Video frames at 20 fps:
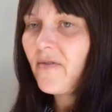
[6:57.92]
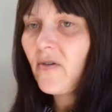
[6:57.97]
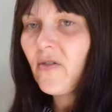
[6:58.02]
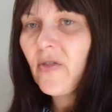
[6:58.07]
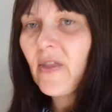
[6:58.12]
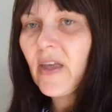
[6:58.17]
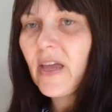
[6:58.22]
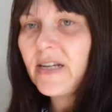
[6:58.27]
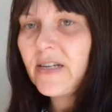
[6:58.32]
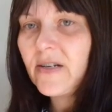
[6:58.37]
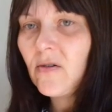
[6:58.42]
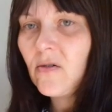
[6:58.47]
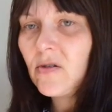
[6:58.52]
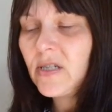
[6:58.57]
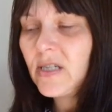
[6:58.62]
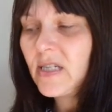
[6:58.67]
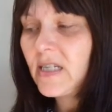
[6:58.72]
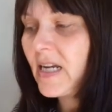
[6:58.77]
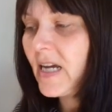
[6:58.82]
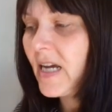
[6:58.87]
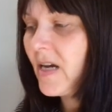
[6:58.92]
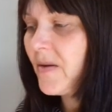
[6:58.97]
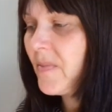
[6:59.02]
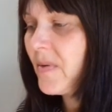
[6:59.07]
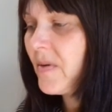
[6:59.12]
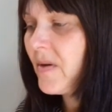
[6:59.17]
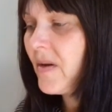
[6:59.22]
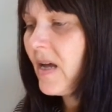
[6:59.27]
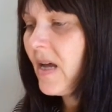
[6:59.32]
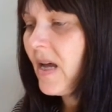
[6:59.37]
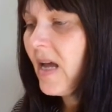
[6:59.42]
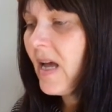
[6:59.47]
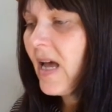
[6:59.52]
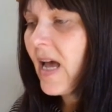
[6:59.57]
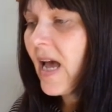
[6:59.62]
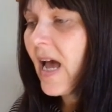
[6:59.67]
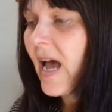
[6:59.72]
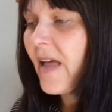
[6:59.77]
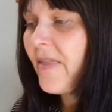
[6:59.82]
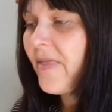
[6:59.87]
on their doorstep,
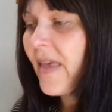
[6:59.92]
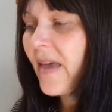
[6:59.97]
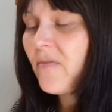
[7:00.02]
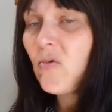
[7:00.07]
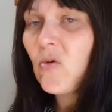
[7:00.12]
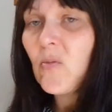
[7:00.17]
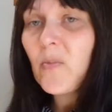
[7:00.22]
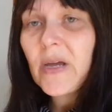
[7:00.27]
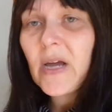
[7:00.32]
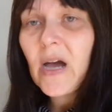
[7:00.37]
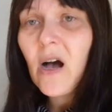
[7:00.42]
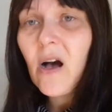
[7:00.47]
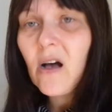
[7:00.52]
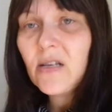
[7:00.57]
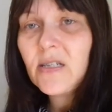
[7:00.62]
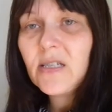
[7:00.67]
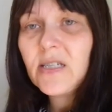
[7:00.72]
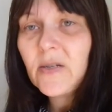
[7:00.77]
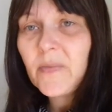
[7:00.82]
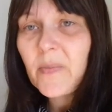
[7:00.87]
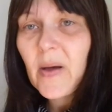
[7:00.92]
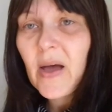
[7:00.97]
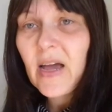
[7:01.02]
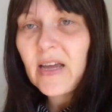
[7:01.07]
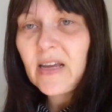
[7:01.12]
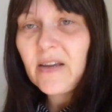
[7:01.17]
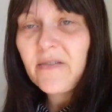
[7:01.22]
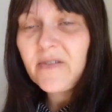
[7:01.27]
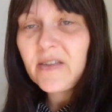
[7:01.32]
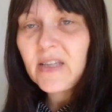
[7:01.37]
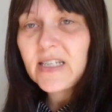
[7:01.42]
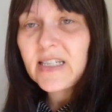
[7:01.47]
and they will be asked to pay for the